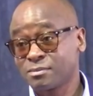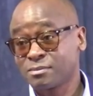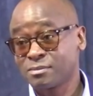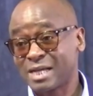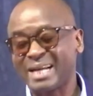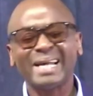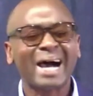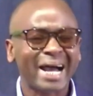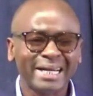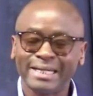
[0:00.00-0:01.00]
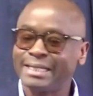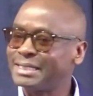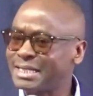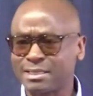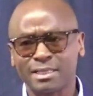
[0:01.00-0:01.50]
And hardly
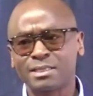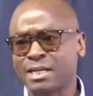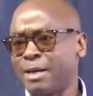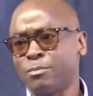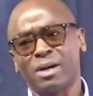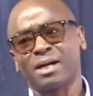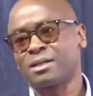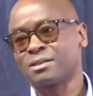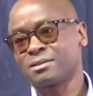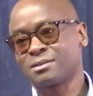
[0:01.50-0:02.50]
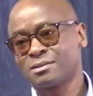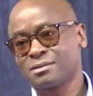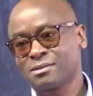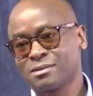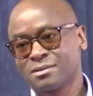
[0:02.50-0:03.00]
does it come back.
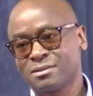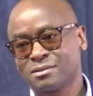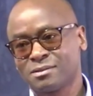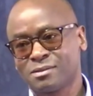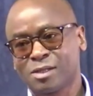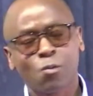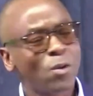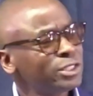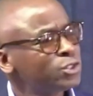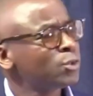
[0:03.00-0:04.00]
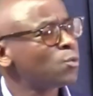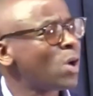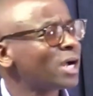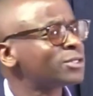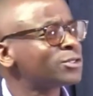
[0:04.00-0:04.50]
Why should you
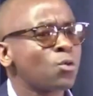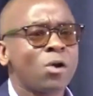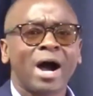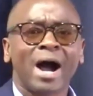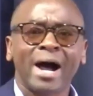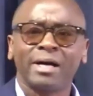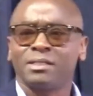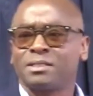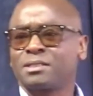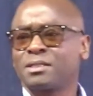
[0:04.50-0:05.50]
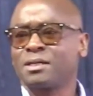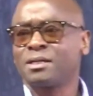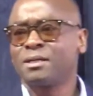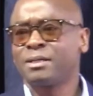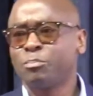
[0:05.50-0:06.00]
work so hard
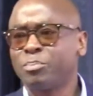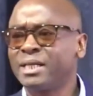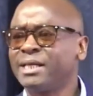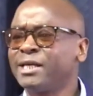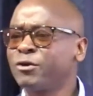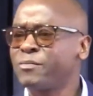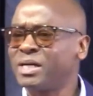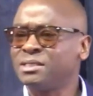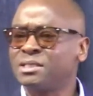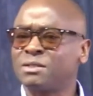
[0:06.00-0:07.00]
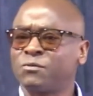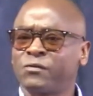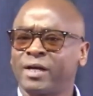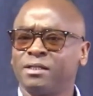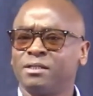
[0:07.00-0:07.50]
building your emergency
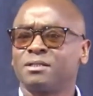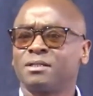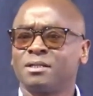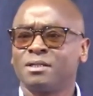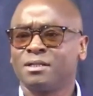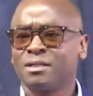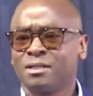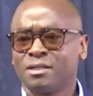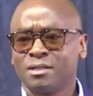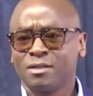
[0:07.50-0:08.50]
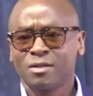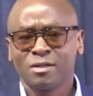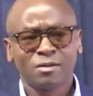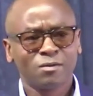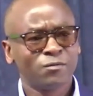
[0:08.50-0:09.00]
fund
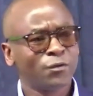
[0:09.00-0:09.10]
for you